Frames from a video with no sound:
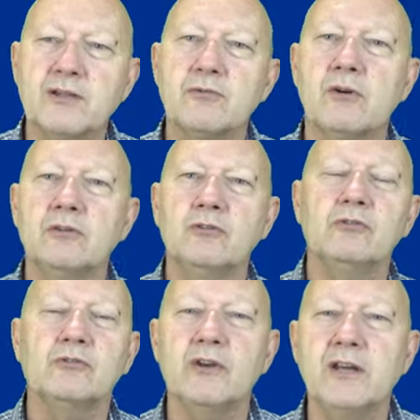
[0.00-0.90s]
you are a
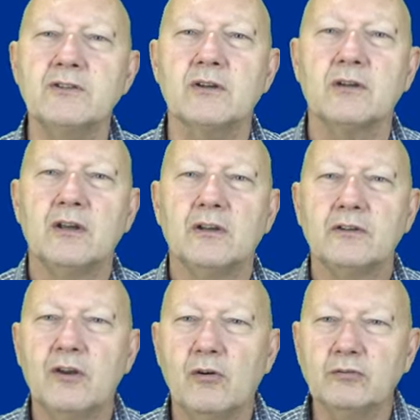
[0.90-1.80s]
new creation.
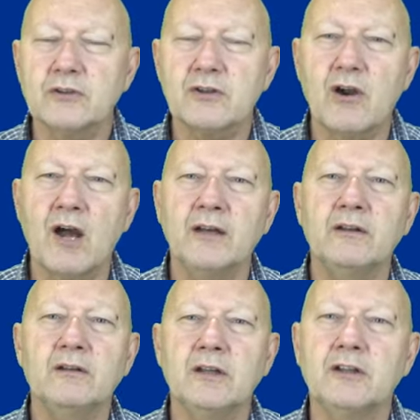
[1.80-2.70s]
The old is
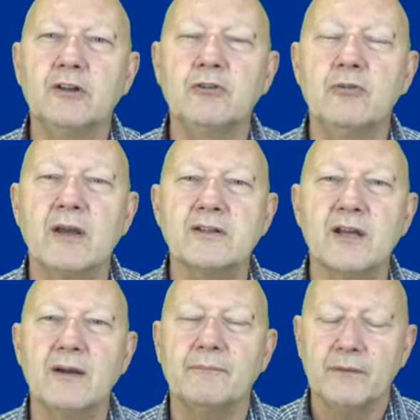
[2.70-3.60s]
God and the new has
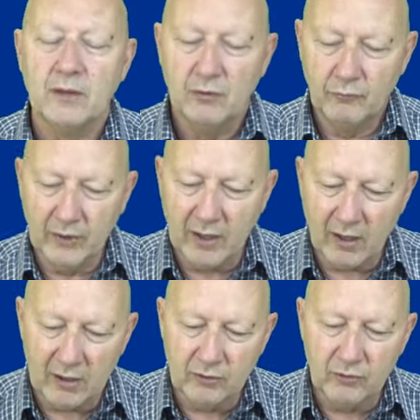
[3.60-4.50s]
come. We
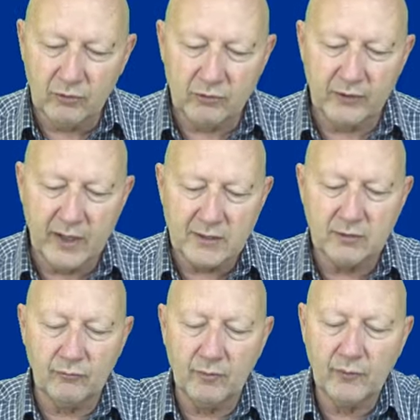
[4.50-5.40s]
are a new
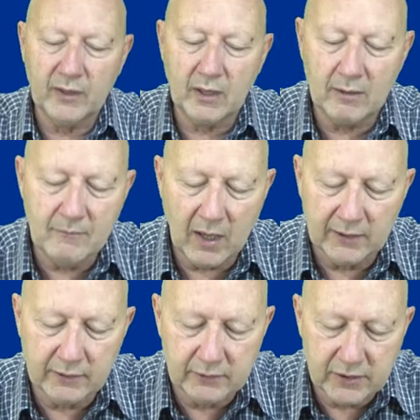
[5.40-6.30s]
creation when we come
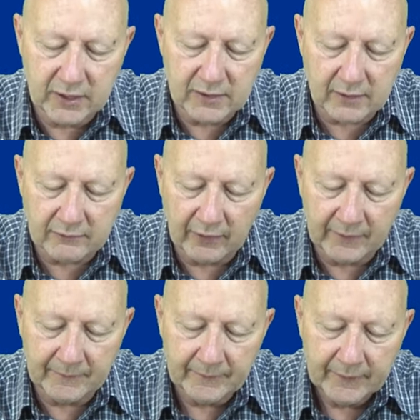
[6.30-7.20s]
under Jesus, right?